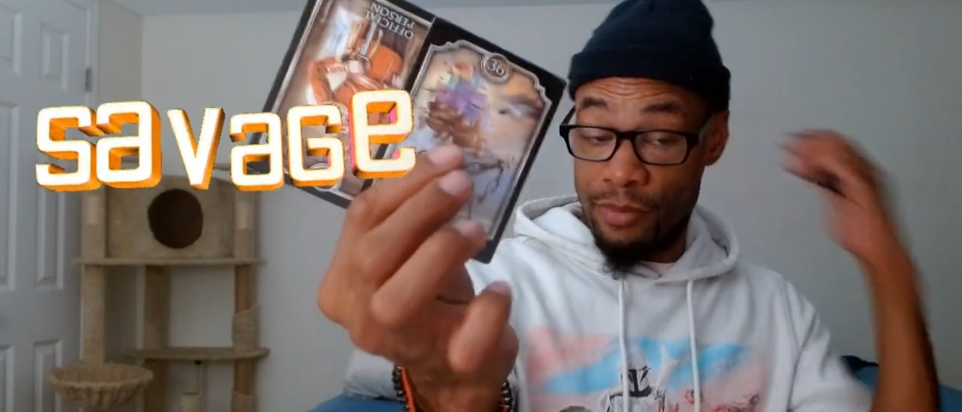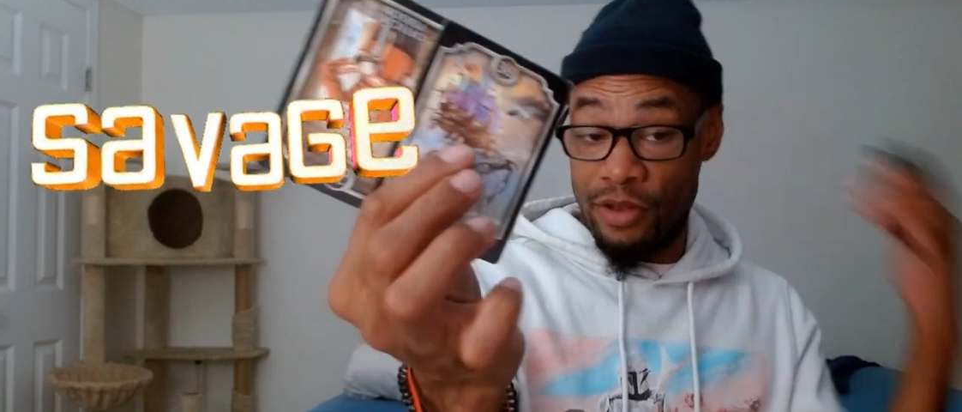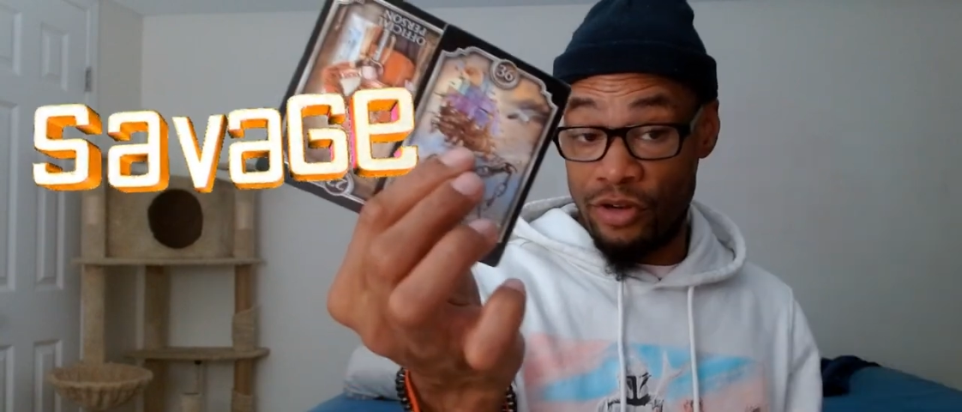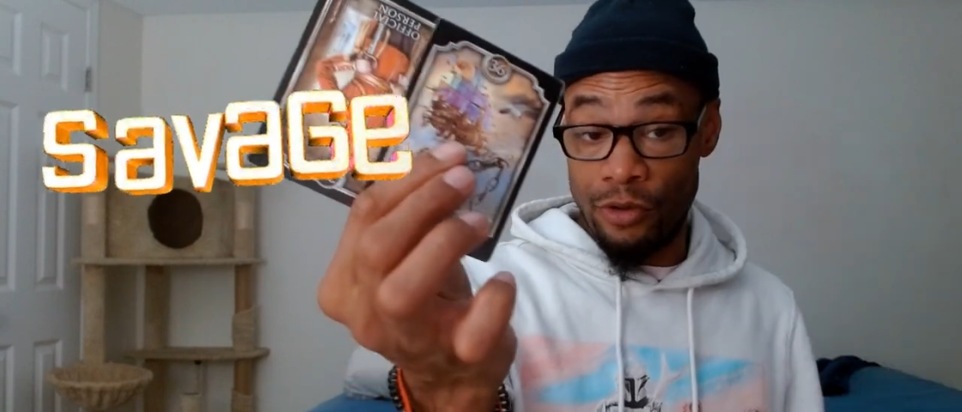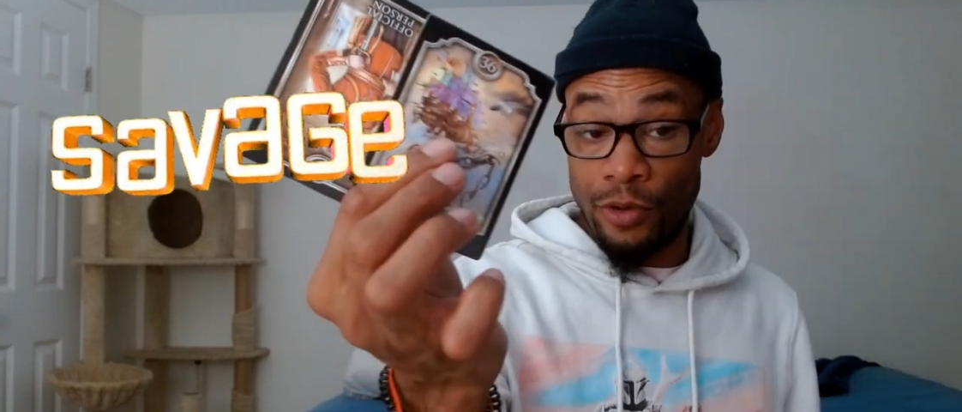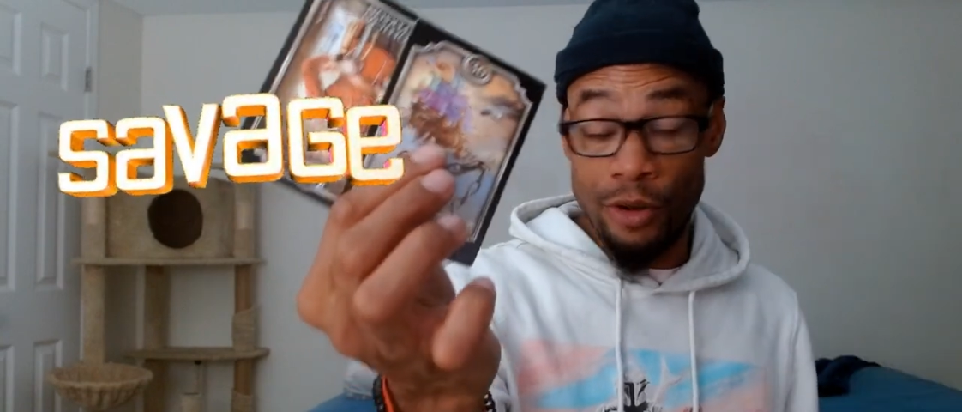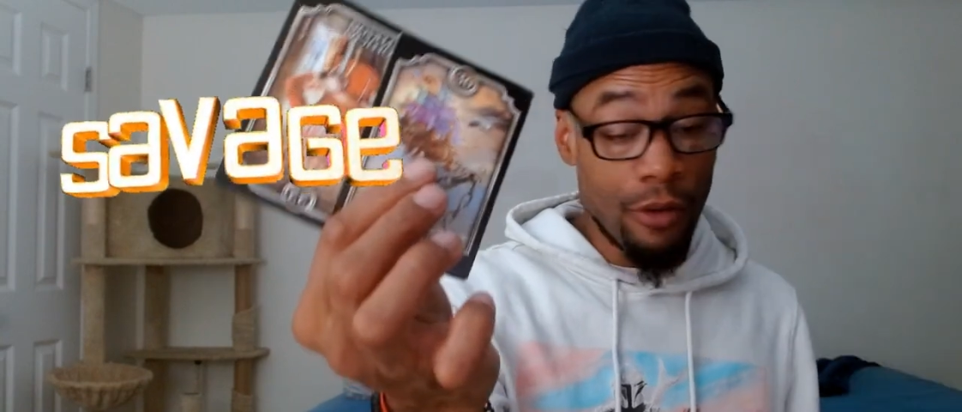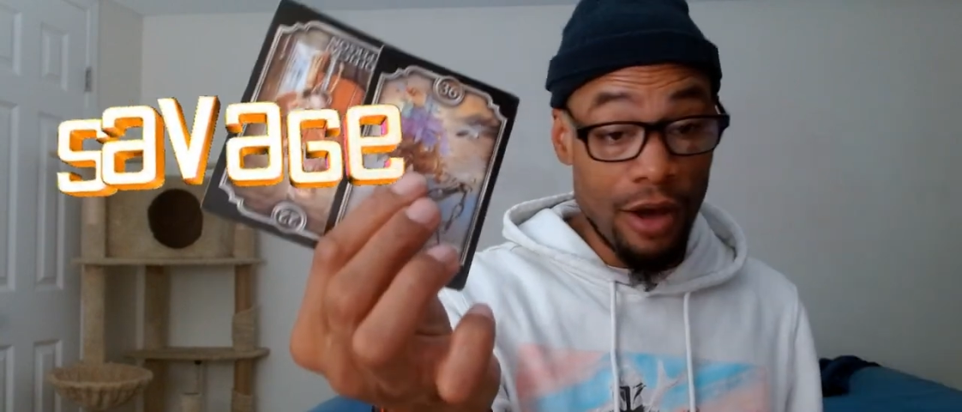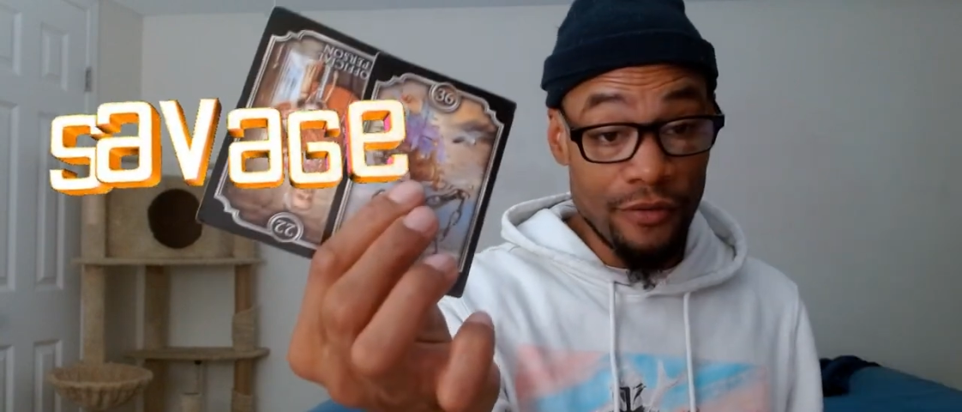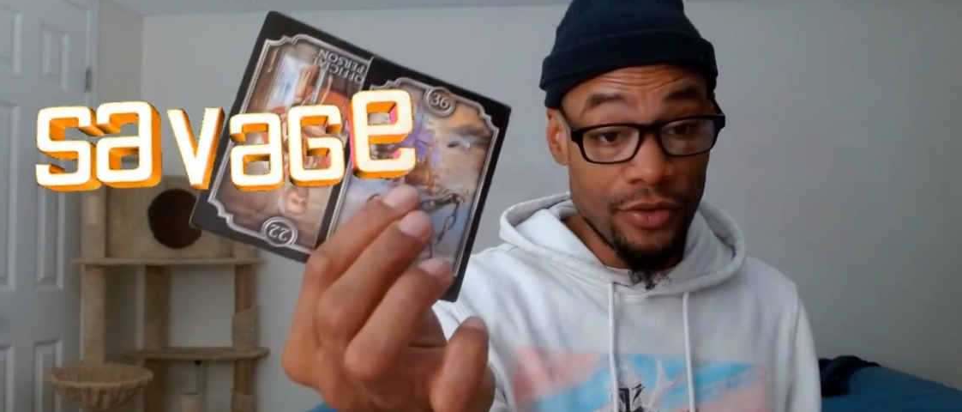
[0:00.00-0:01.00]
bitch in the rental
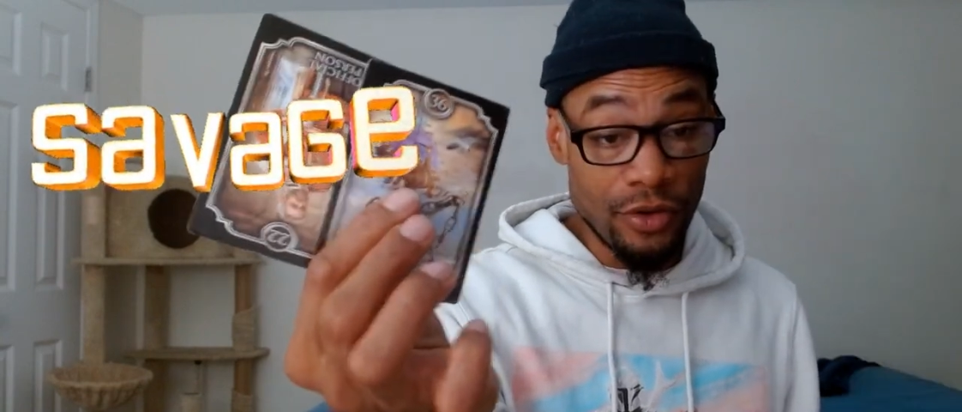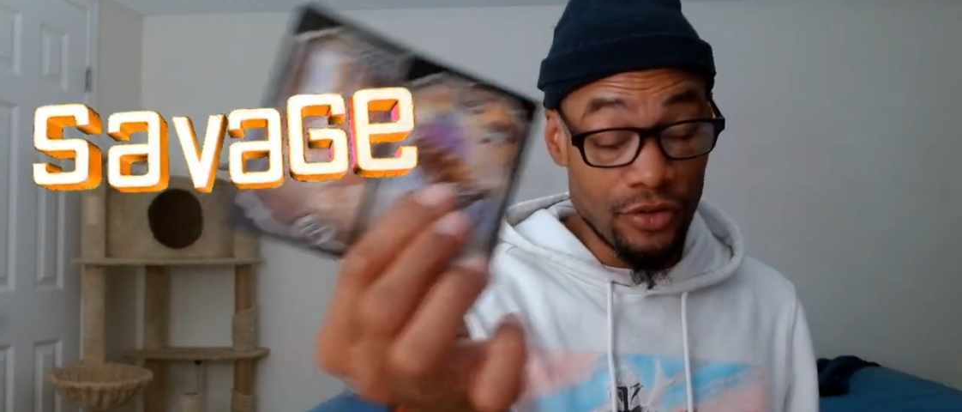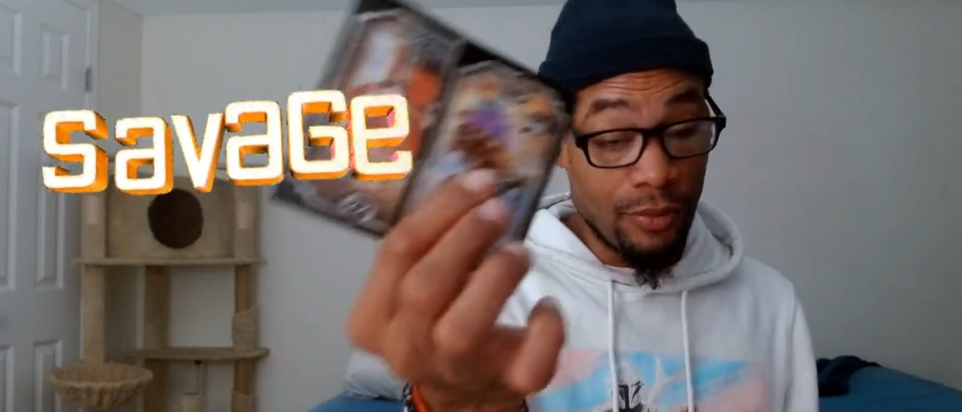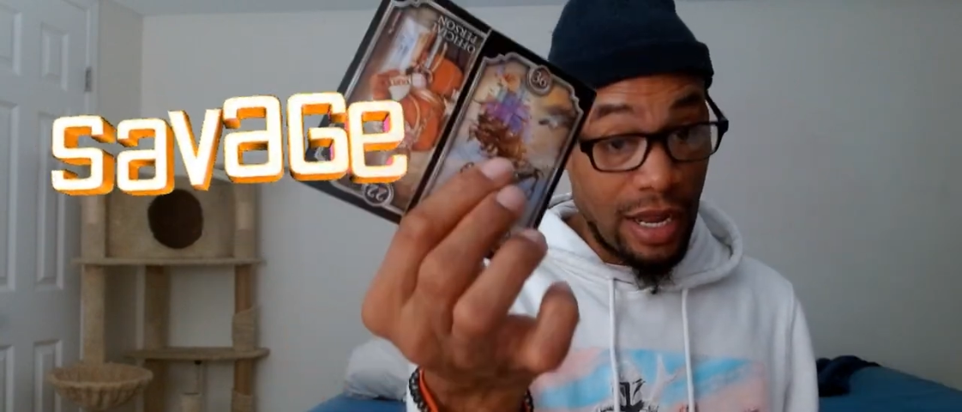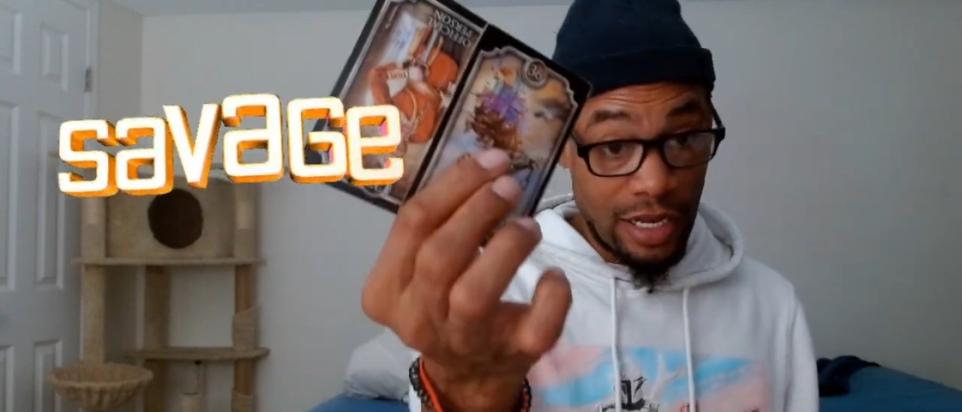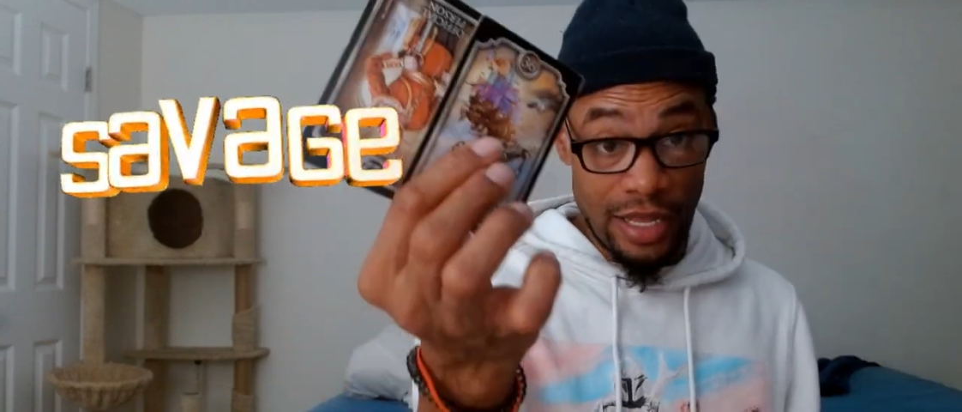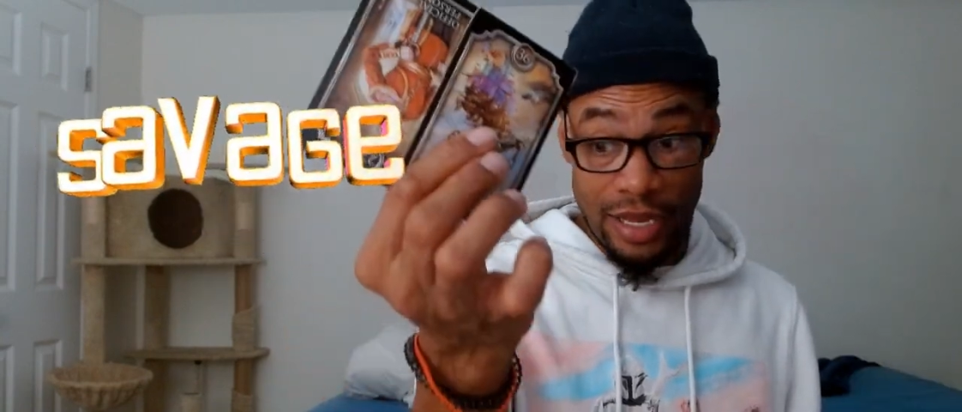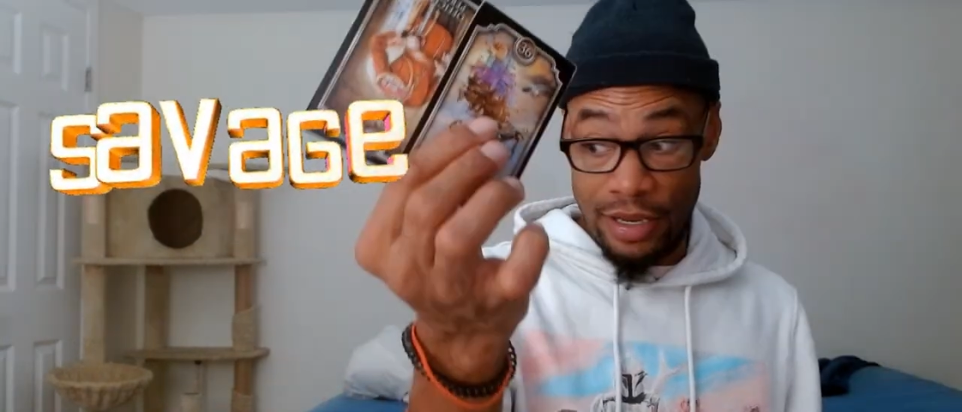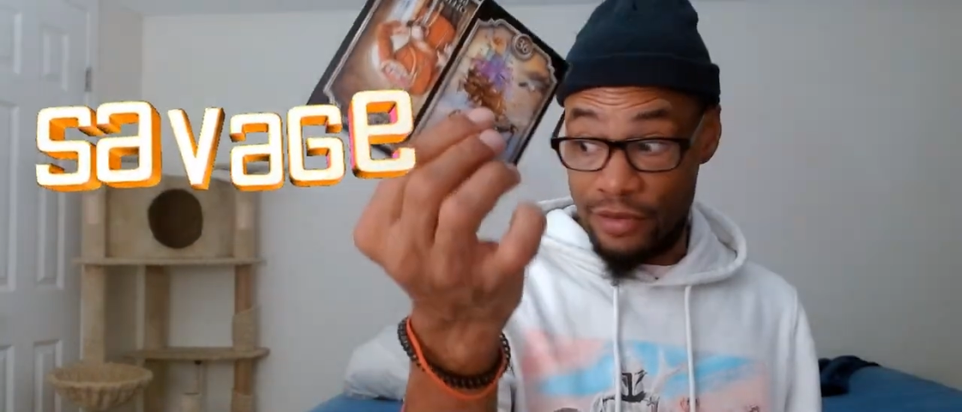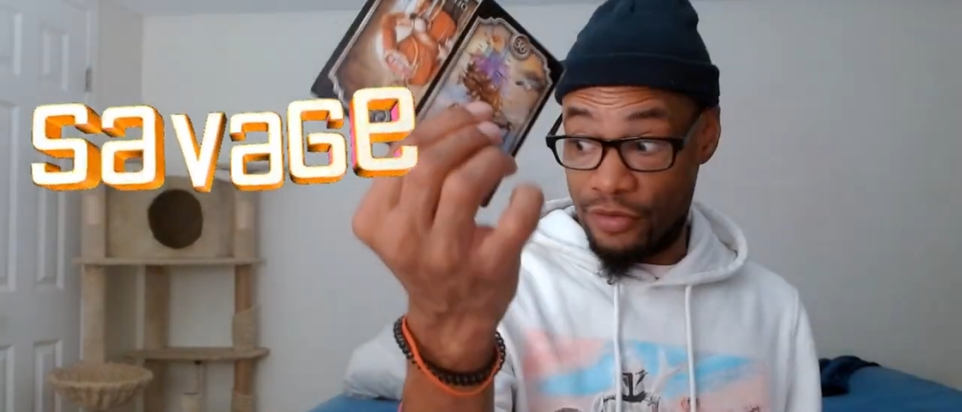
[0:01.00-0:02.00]
office or somebody
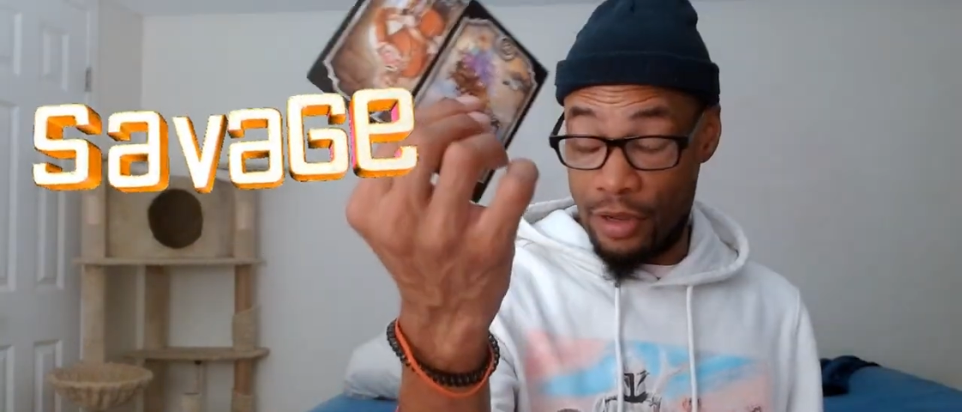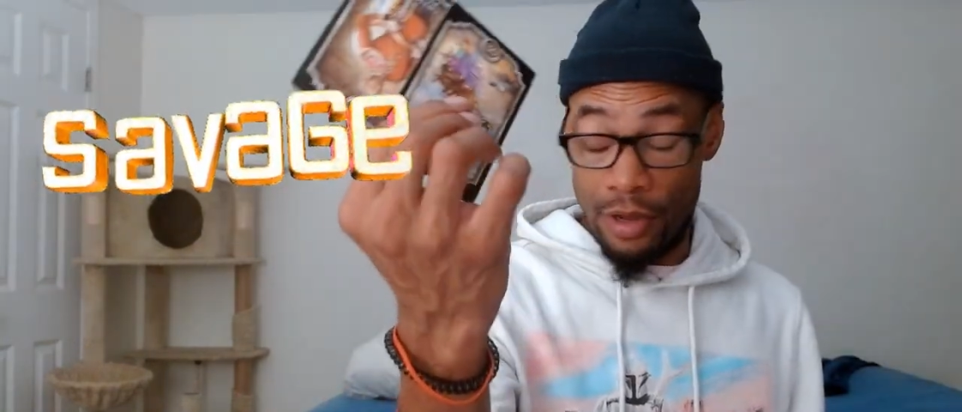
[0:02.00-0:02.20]
that is a,